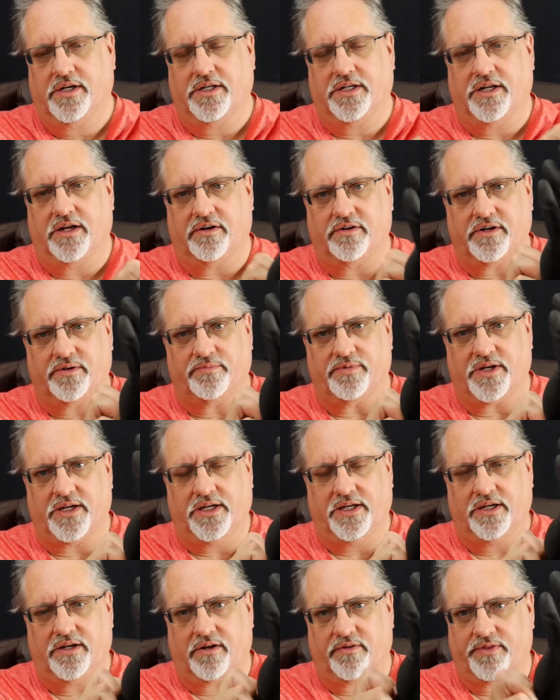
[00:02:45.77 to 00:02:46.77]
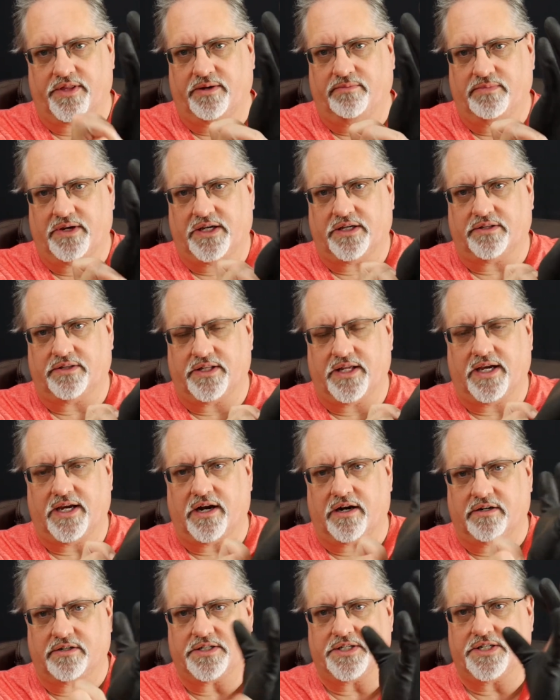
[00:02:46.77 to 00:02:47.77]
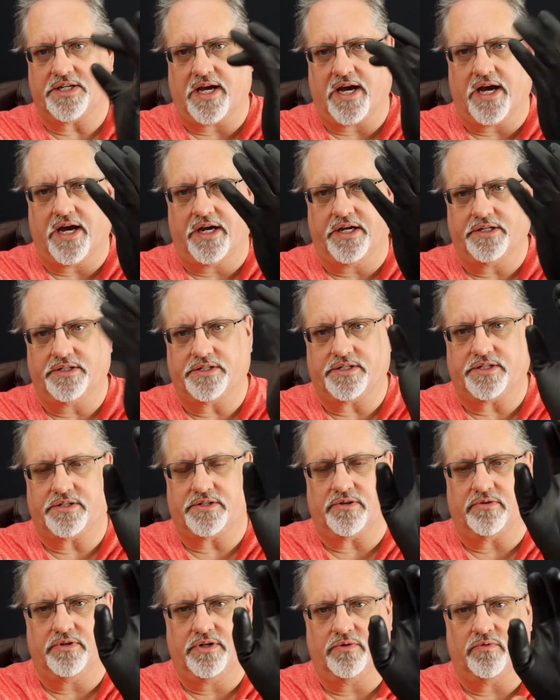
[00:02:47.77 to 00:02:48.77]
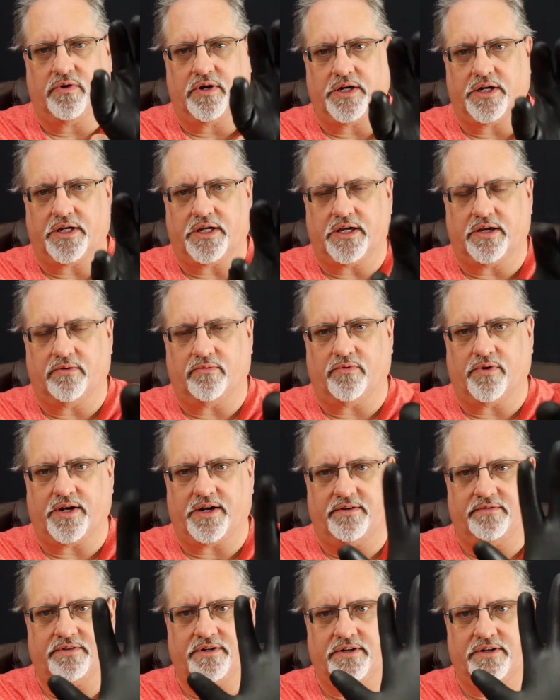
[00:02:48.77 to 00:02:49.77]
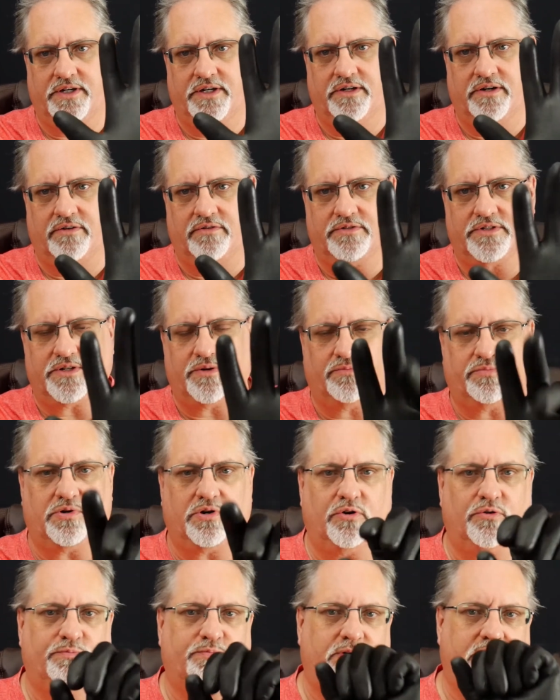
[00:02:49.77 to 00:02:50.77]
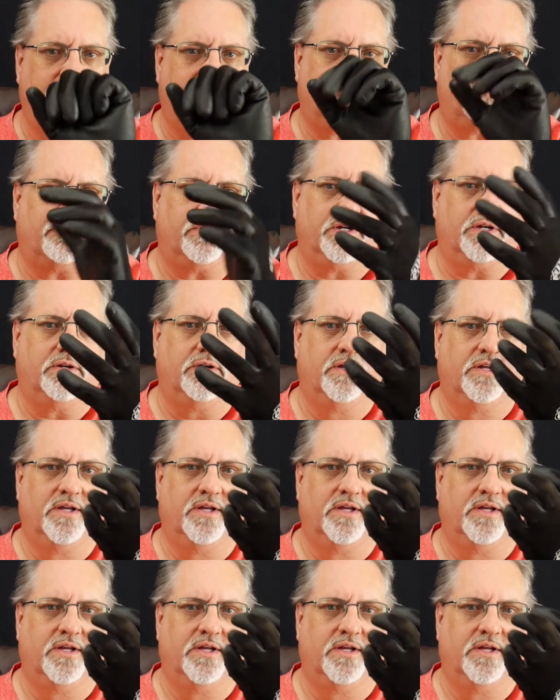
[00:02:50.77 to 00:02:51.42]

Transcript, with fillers: Now, everybody, you know, they make, they are sized, so you want to get whatever, you know, is appropriate for you.